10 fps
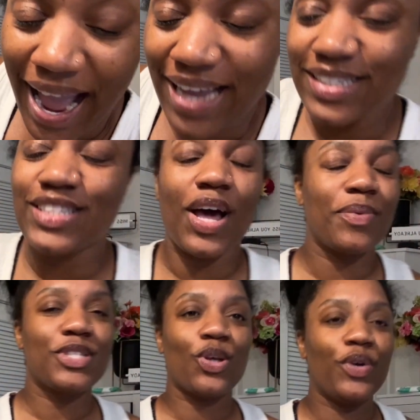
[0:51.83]
I just thought it
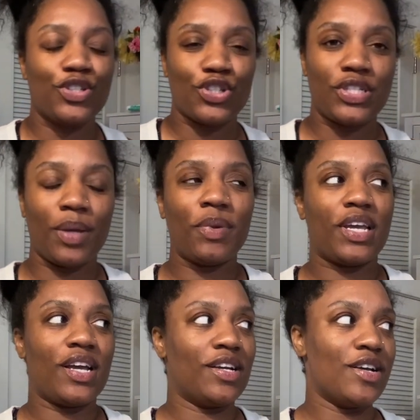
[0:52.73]
was so interesting
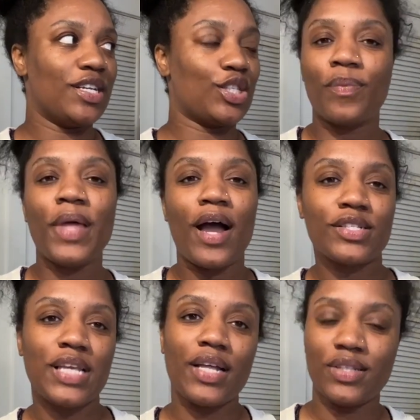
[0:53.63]
because from the
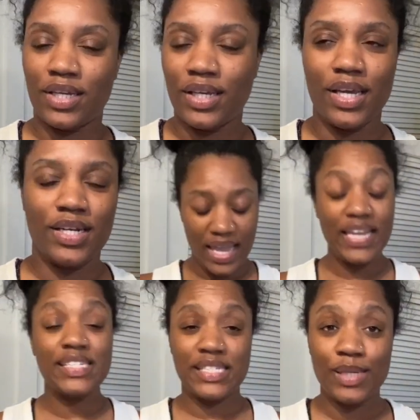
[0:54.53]
outside looking in,
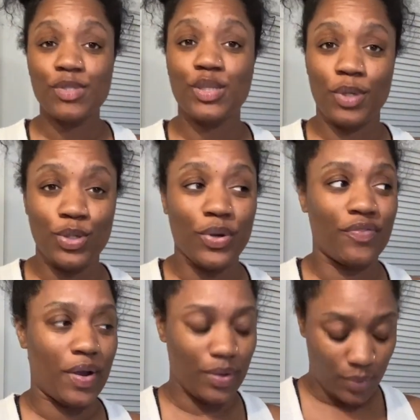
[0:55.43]
he seems to be doing
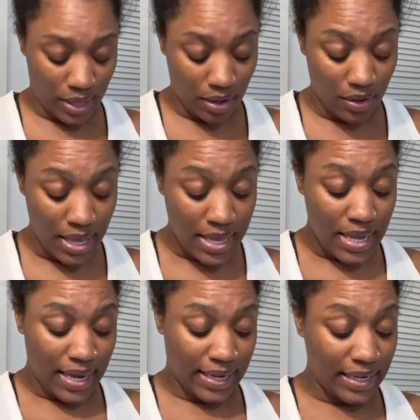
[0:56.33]
very well.
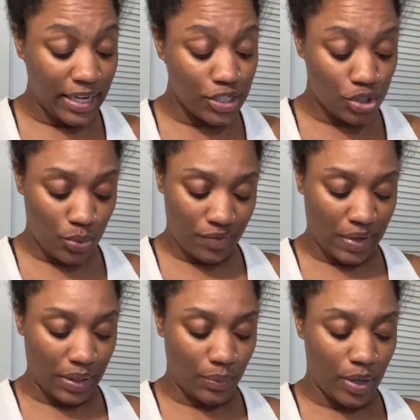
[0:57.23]
And he is doing
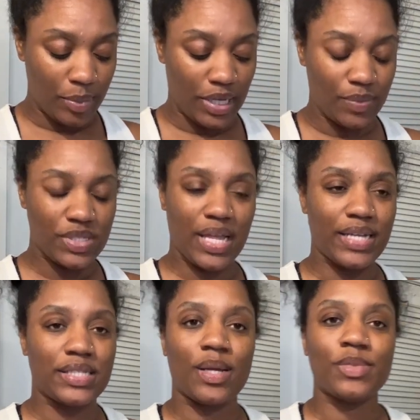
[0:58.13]
very well, but he was like,
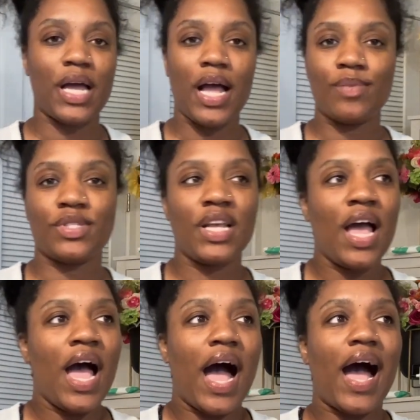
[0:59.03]
sometimes
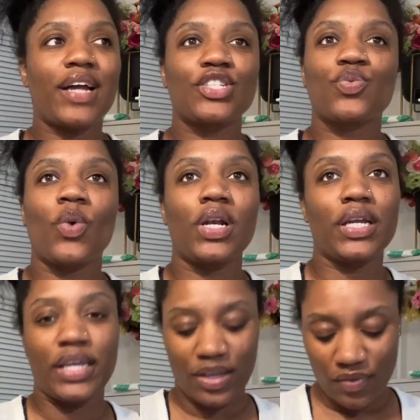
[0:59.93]
I just wanna
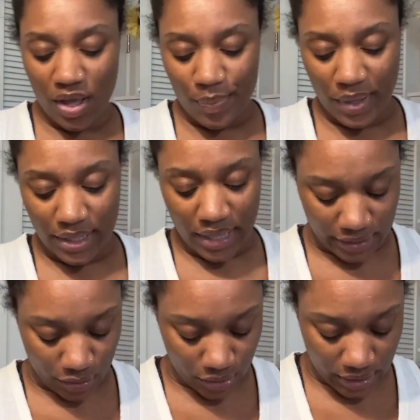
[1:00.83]
give up and like,
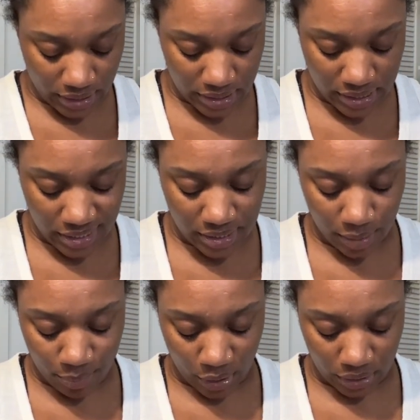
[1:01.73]
literally, cause he's
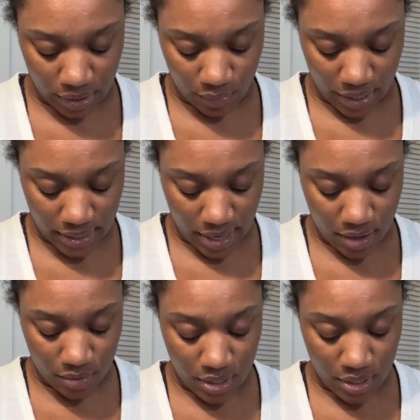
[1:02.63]
in Berlin right now.